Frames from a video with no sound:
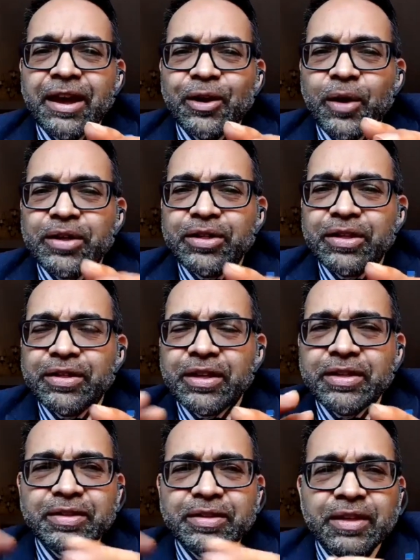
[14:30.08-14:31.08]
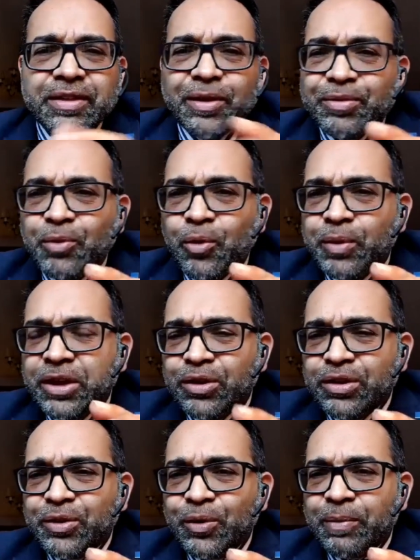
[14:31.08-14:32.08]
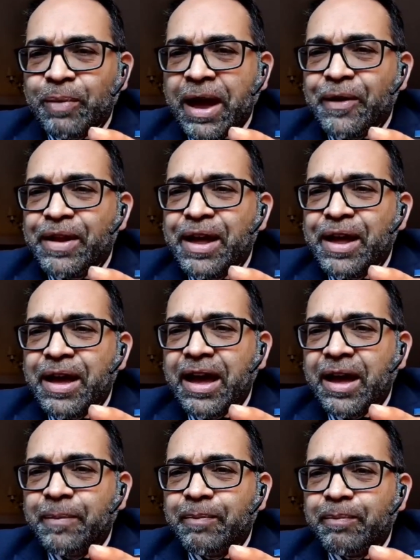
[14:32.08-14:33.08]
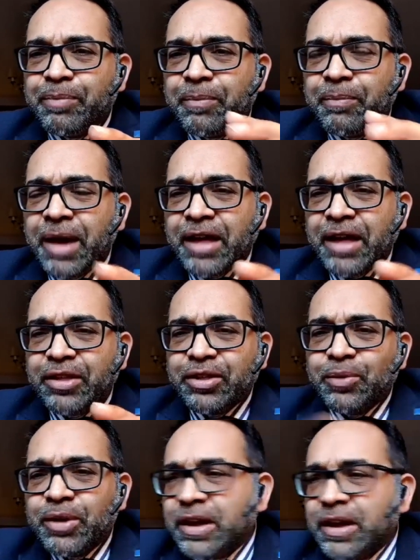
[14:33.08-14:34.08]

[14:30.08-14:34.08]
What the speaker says: questions. There's lots more we could talk about. But Matt, do you want